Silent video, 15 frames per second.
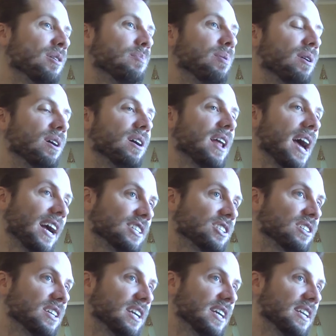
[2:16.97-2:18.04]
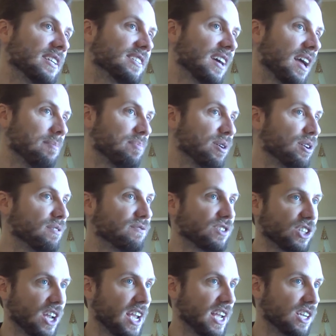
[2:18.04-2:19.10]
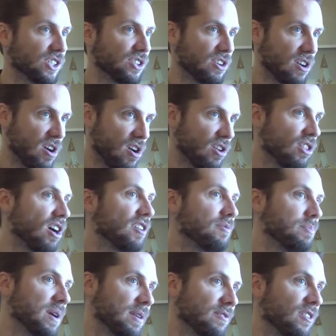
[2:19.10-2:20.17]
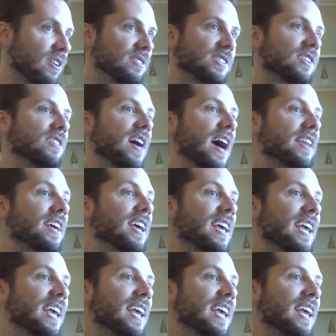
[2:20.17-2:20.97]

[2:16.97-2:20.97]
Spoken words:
But actually, in a time period of change, there are a lot of pitfalls to that.